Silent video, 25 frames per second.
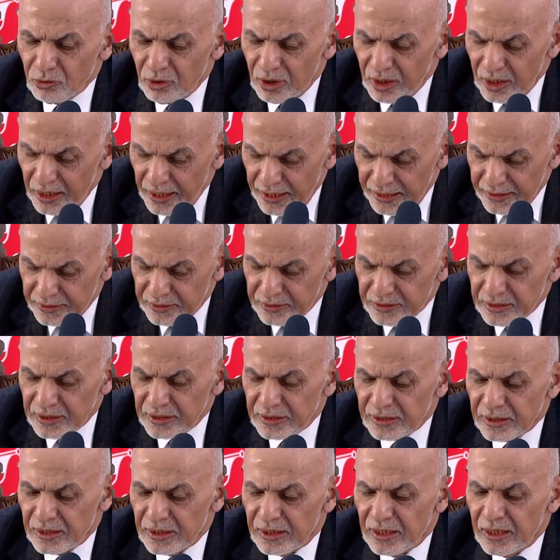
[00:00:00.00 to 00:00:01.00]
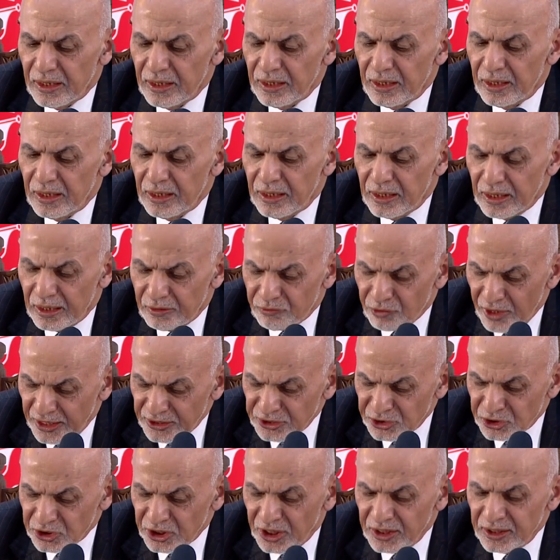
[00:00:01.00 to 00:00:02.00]
and
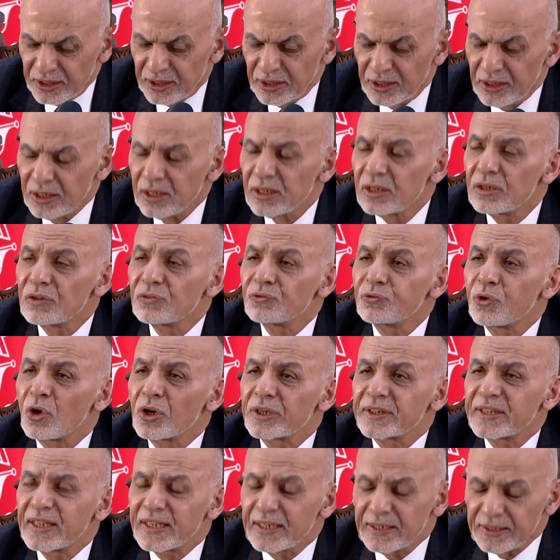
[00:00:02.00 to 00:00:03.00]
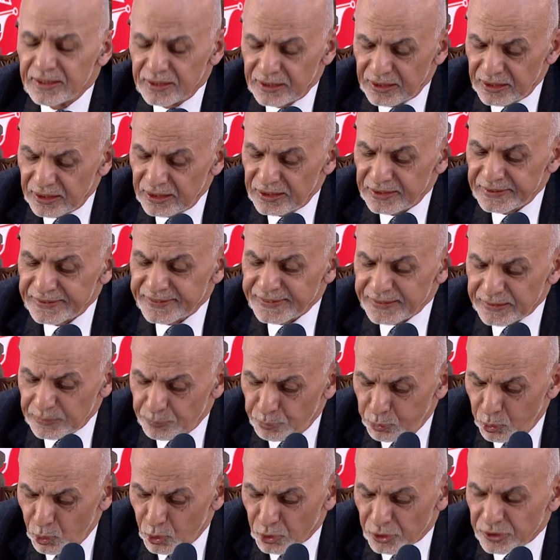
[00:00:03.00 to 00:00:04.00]
Russia for their
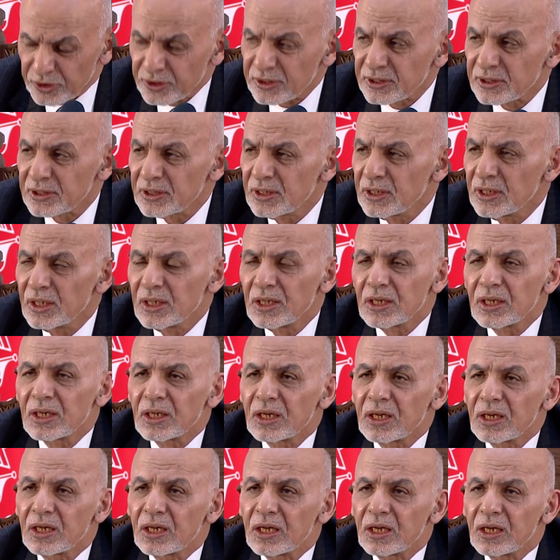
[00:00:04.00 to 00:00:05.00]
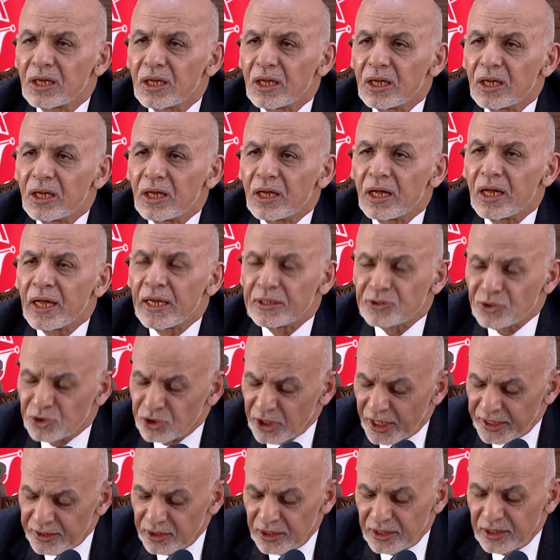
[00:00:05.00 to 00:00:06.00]
support, and
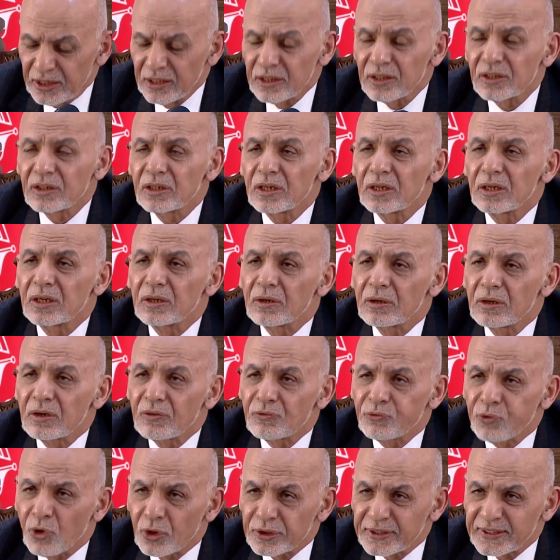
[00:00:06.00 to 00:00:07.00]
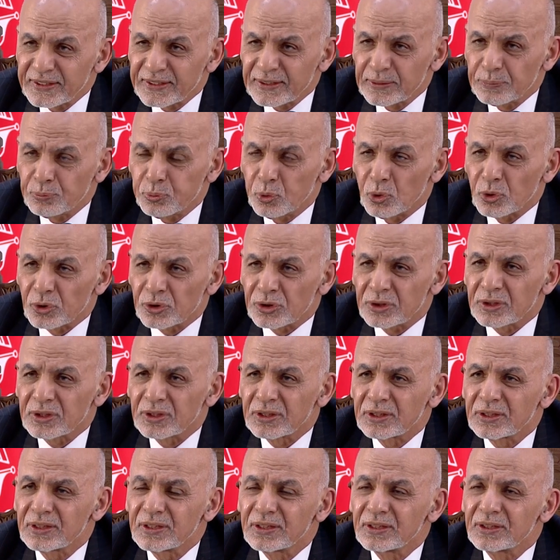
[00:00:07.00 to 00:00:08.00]
China for the support
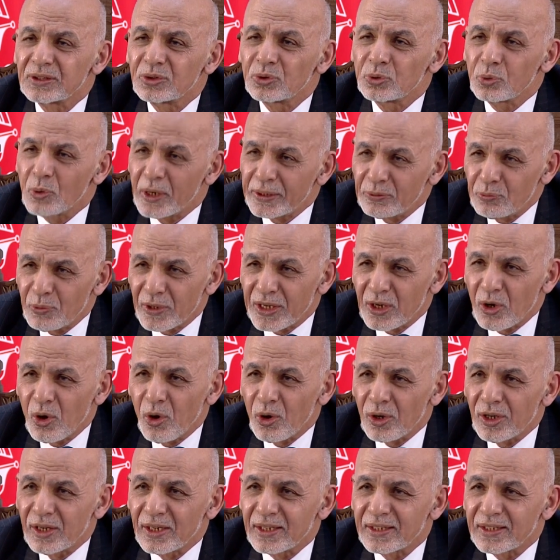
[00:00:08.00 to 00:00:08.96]
to what we call